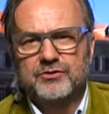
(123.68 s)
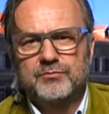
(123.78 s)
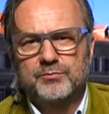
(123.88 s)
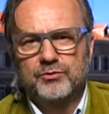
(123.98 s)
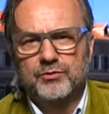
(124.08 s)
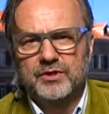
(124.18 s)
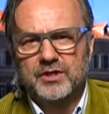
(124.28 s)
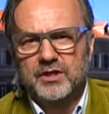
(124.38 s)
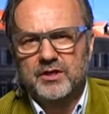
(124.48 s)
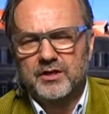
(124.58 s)
got to report
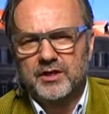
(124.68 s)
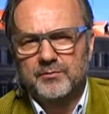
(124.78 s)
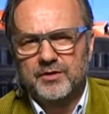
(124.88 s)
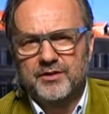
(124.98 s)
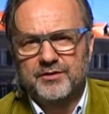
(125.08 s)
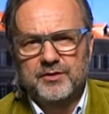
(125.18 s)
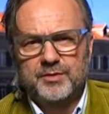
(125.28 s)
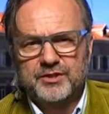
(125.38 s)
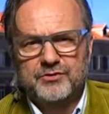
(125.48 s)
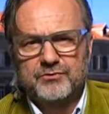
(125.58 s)
other than the
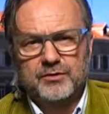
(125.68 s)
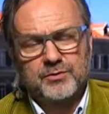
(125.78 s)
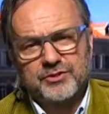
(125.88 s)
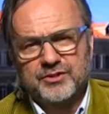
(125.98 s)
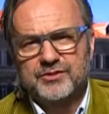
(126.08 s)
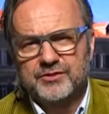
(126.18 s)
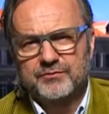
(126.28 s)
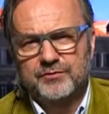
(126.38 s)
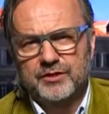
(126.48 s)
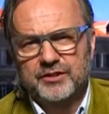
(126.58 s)
big story, which is
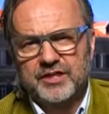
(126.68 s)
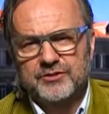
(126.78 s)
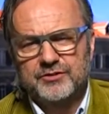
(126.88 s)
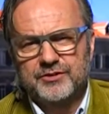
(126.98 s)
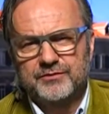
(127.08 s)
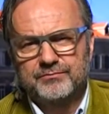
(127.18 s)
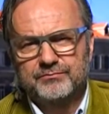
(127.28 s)
civilian casualties.